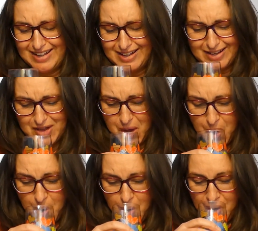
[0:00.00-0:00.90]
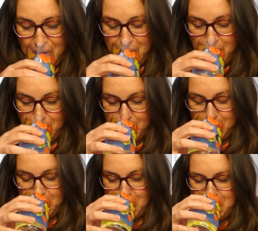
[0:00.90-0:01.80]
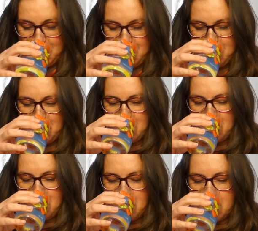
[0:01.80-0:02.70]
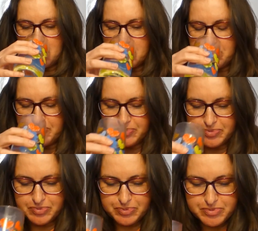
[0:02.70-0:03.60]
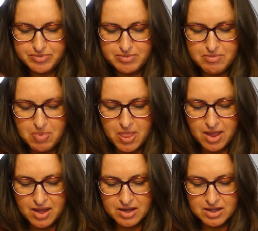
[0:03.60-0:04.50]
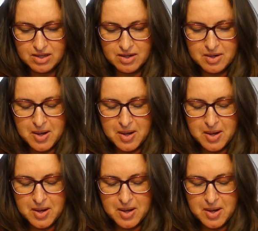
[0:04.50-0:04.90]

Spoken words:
(silence)